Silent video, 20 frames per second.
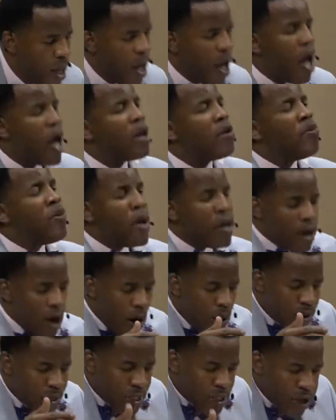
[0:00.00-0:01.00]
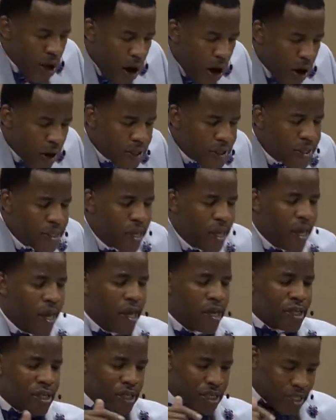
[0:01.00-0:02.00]
And when our thoughts are
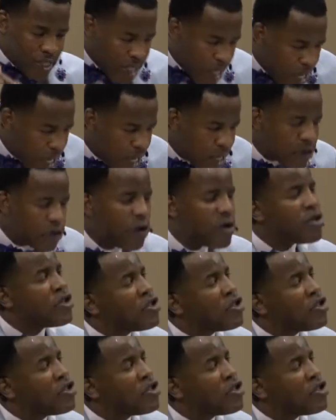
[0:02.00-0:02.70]
stayed on